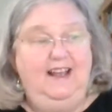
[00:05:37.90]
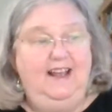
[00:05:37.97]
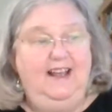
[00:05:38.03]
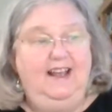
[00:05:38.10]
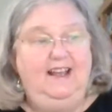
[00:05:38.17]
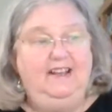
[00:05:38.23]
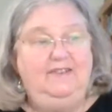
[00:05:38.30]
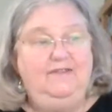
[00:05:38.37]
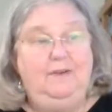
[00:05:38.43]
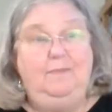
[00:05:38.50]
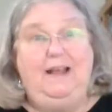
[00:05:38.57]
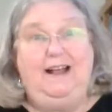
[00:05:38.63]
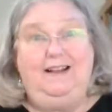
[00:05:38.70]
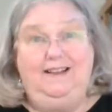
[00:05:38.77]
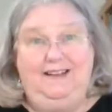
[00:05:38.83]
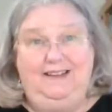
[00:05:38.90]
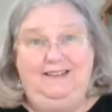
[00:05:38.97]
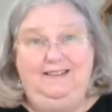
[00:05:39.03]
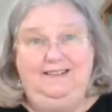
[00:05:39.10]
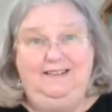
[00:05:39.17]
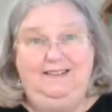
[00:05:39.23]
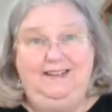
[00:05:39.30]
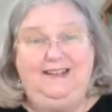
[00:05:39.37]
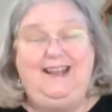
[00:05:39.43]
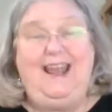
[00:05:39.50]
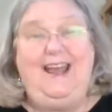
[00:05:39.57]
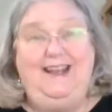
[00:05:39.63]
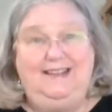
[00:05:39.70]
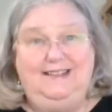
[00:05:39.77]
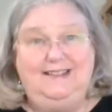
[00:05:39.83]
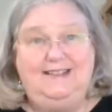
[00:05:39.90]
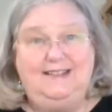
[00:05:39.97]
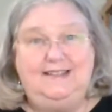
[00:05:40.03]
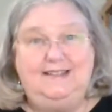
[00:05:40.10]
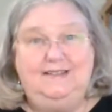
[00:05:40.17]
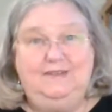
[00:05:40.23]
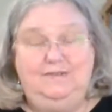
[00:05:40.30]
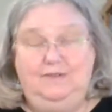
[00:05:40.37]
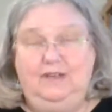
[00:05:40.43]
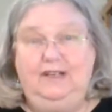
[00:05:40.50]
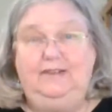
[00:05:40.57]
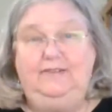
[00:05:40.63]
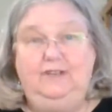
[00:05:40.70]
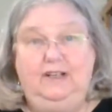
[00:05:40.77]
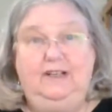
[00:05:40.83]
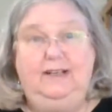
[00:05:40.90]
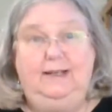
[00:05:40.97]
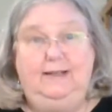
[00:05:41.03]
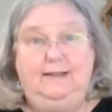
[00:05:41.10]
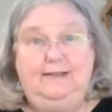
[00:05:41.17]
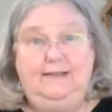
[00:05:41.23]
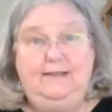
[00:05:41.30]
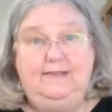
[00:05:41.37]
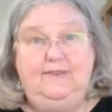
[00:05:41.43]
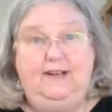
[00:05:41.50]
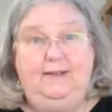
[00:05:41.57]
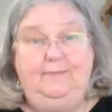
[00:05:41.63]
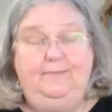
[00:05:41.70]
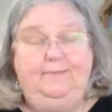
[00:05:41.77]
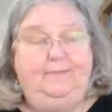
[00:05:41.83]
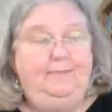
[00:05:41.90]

and rebelling against whatever it is, right?